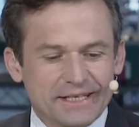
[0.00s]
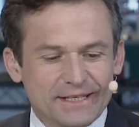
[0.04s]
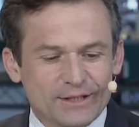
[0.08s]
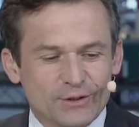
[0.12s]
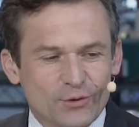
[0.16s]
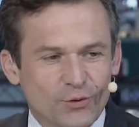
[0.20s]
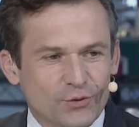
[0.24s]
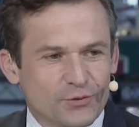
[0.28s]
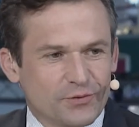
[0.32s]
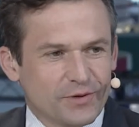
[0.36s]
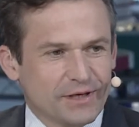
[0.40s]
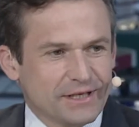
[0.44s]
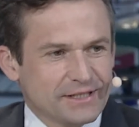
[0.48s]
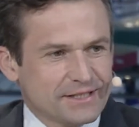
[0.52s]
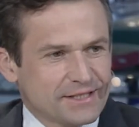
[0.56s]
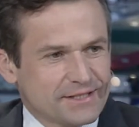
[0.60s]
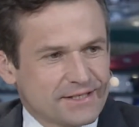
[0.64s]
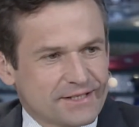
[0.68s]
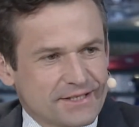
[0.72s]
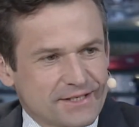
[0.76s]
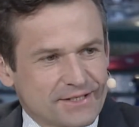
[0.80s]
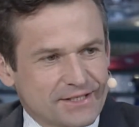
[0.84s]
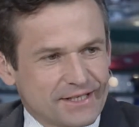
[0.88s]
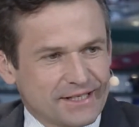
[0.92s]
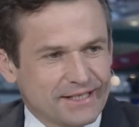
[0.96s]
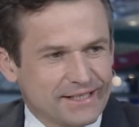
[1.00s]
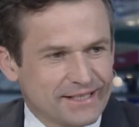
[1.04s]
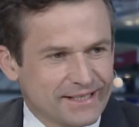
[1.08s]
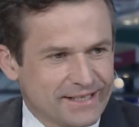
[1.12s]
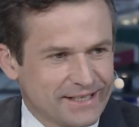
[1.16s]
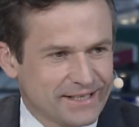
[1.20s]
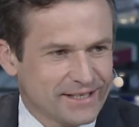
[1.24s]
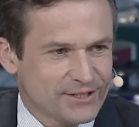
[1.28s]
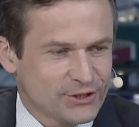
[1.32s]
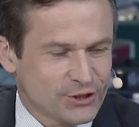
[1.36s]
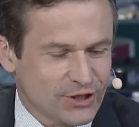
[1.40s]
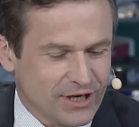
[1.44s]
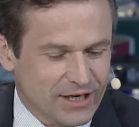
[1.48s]
Of course, it's not
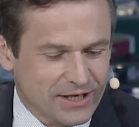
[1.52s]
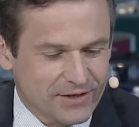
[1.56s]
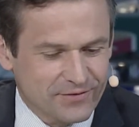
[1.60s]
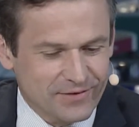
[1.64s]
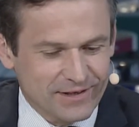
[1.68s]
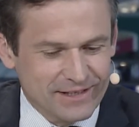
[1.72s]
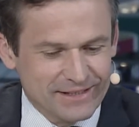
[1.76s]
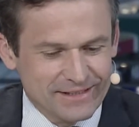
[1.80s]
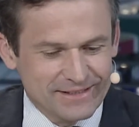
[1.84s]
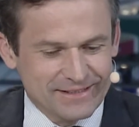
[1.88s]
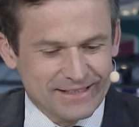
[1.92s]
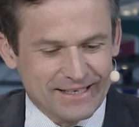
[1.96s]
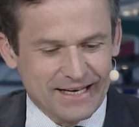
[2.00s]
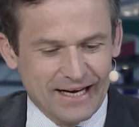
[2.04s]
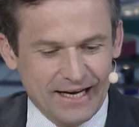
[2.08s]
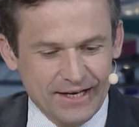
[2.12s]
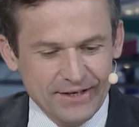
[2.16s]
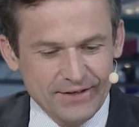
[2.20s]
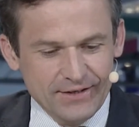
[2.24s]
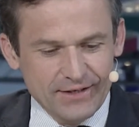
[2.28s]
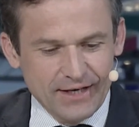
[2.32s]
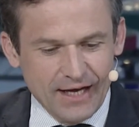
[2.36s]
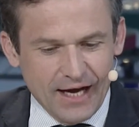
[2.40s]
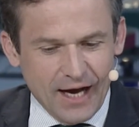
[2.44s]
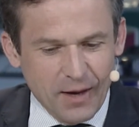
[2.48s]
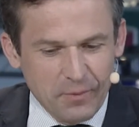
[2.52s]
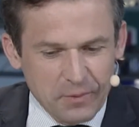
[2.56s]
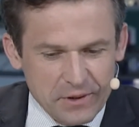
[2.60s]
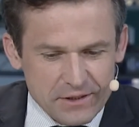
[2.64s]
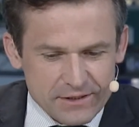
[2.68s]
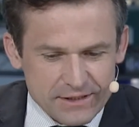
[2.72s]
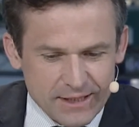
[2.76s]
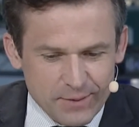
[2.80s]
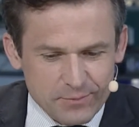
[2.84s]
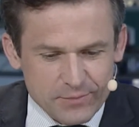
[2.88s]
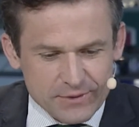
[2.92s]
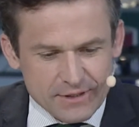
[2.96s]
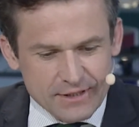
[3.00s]
necessary for every cupboard wall to be able to
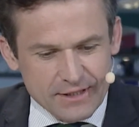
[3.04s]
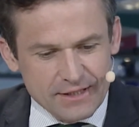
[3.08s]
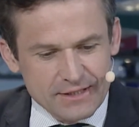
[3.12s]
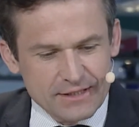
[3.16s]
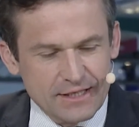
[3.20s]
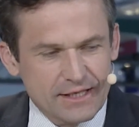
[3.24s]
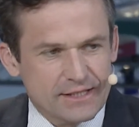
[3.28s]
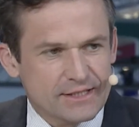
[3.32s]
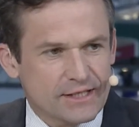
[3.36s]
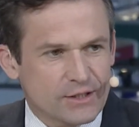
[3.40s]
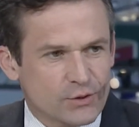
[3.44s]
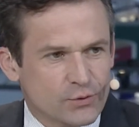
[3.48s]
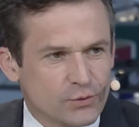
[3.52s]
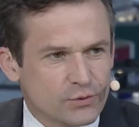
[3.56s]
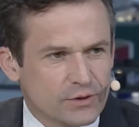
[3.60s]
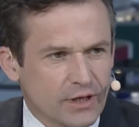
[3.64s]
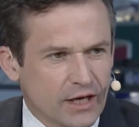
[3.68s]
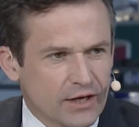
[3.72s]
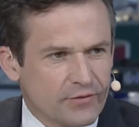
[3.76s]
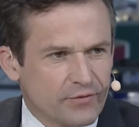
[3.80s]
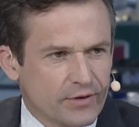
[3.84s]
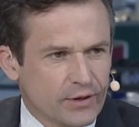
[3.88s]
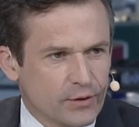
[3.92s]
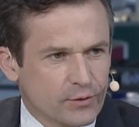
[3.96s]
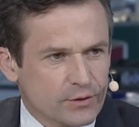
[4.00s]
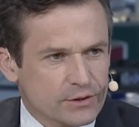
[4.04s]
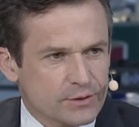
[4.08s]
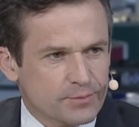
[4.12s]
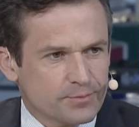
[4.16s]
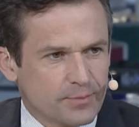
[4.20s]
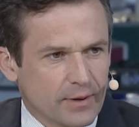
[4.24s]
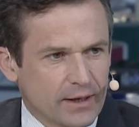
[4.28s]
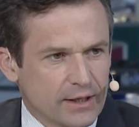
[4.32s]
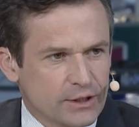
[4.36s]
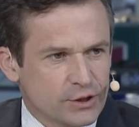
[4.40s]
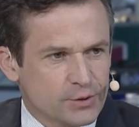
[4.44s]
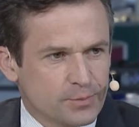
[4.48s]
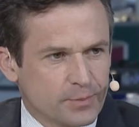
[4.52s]
do that, but there are very, very good
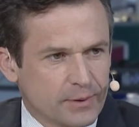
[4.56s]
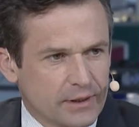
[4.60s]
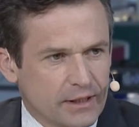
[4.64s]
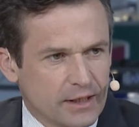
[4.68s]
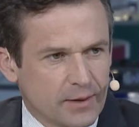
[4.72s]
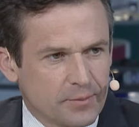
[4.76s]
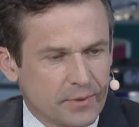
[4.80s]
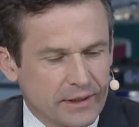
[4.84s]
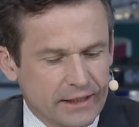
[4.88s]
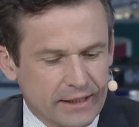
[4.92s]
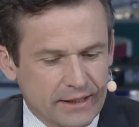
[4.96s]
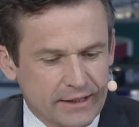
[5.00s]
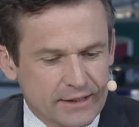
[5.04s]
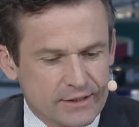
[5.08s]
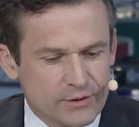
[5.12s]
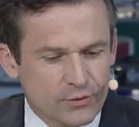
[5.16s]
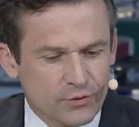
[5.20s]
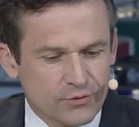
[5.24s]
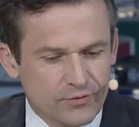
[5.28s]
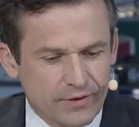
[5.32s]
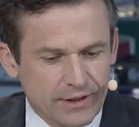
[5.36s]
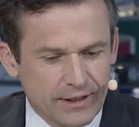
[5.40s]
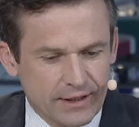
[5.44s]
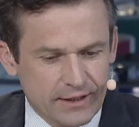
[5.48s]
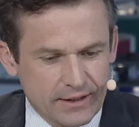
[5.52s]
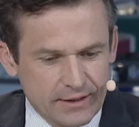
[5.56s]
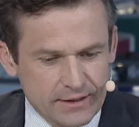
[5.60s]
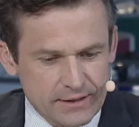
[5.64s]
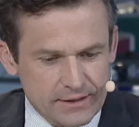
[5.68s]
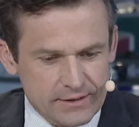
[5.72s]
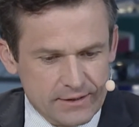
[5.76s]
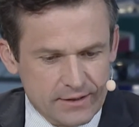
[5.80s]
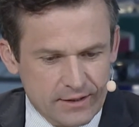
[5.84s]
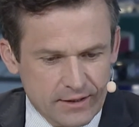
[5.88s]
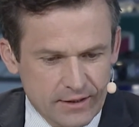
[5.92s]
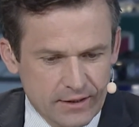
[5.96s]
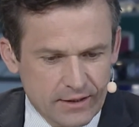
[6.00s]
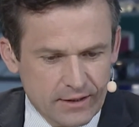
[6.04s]
examples of where it is.
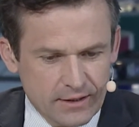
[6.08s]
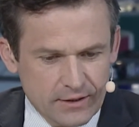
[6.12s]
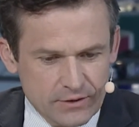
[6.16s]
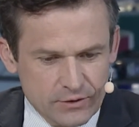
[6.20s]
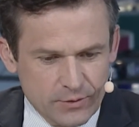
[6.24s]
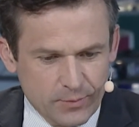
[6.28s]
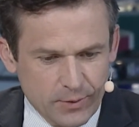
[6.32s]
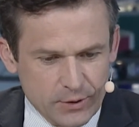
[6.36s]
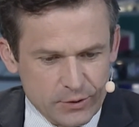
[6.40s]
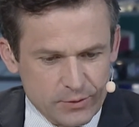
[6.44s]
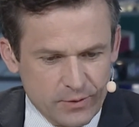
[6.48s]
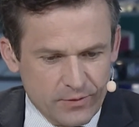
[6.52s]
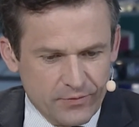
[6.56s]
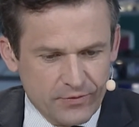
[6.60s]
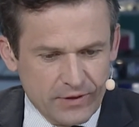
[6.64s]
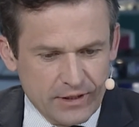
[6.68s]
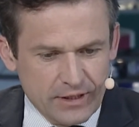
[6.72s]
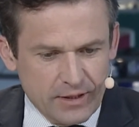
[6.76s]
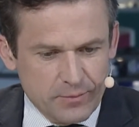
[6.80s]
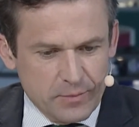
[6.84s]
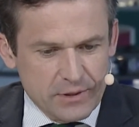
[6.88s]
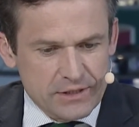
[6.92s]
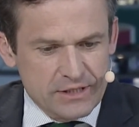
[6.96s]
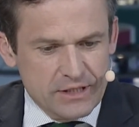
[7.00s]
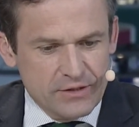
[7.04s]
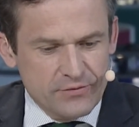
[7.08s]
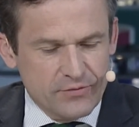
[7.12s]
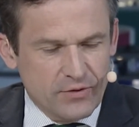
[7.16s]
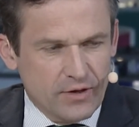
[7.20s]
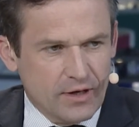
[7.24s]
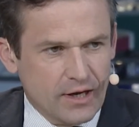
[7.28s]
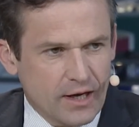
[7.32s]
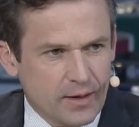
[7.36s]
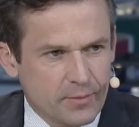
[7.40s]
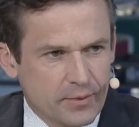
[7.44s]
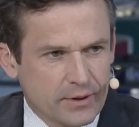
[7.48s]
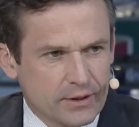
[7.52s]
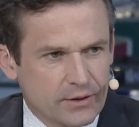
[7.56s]
For instance, in solid wood
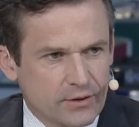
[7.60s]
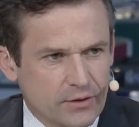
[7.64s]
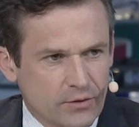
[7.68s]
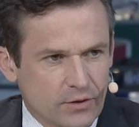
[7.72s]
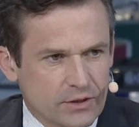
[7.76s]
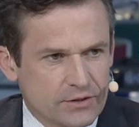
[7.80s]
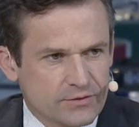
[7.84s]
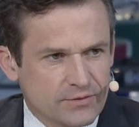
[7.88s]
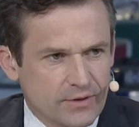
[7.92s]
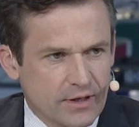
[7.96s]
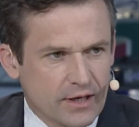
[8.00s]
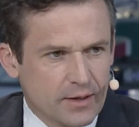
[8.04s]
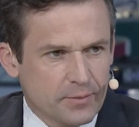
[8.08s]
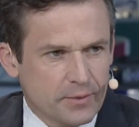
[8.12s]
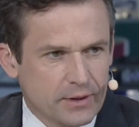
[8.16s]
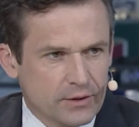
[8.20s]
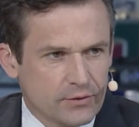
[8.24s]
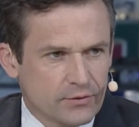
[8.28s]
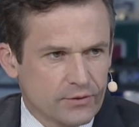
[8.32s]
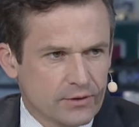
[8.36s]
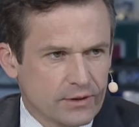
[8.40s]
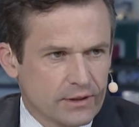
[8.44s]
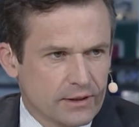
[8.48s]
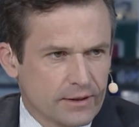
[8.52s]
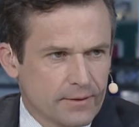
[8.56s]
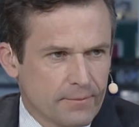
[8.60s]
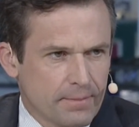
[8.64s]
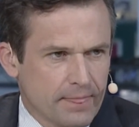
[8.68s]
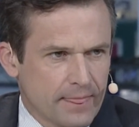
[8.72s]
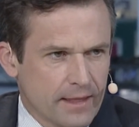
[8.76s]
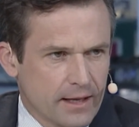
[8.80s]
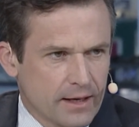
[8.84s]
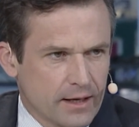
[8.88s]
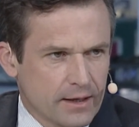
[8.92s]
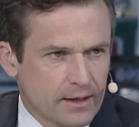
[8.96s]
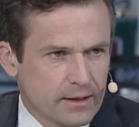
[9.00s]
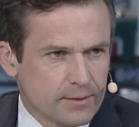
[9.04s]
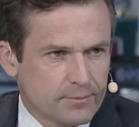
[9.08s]
processing, we deal with automated
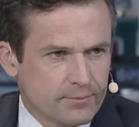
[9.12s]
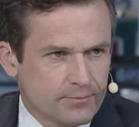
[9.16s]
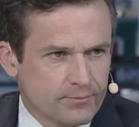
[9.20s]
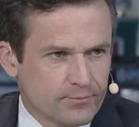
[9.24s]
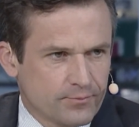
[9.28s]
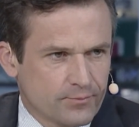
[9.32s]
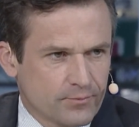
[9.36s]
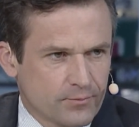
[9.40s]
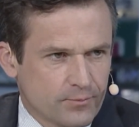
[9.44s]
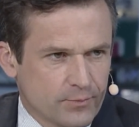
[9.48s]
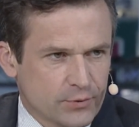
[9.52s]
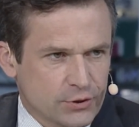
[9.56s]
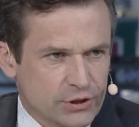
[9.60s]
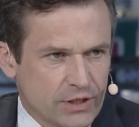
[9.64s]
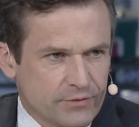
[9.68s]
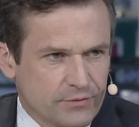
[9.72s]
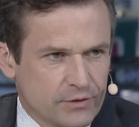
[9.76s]
picking systems.